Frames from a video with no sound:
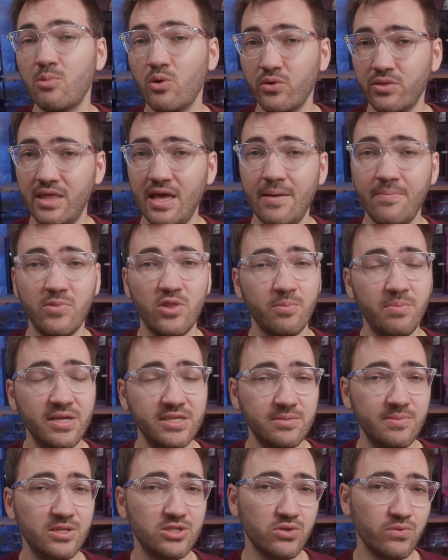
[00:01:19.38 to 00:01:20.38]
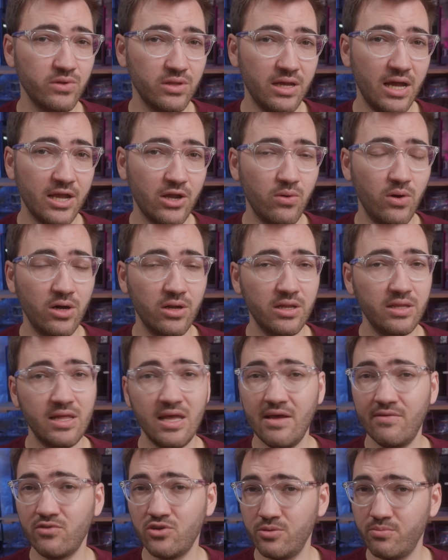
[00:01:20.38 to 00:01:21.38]
But with that, their PCBs are really high quality. They
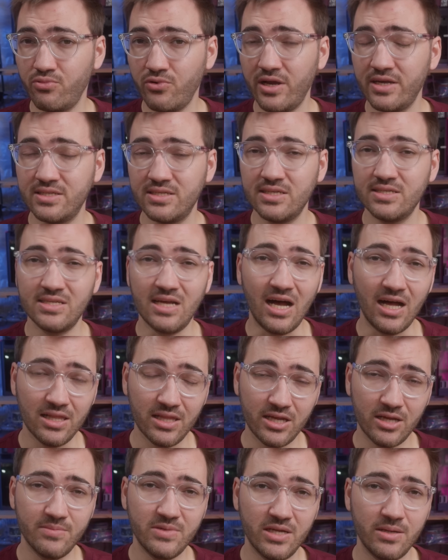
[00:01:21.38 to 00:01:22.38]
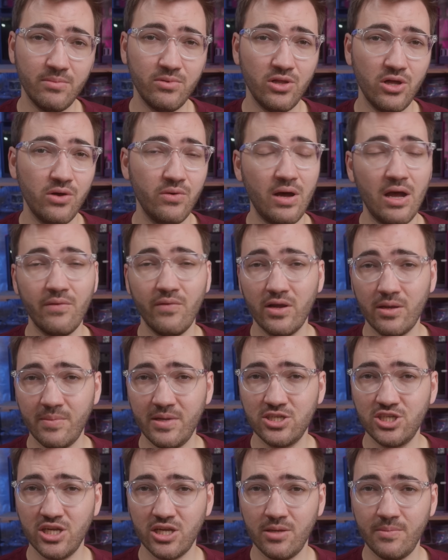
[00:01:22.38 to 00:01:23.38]
have good prices. I'll link them down below. I recommend
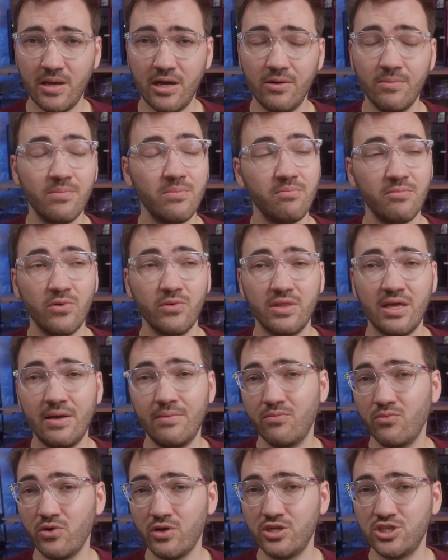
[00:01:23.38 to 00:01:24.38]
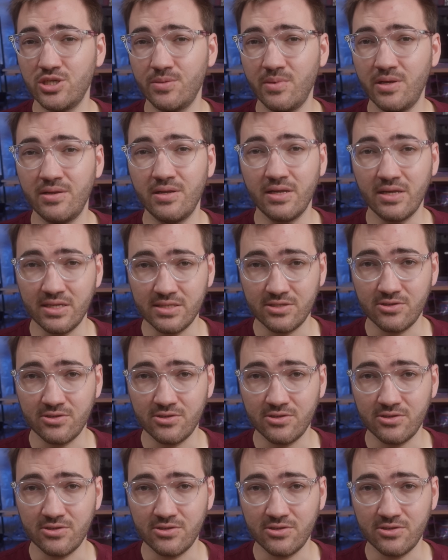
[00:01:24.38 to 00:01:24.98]
recommend checking them out. But with that, we're gonna jump in and get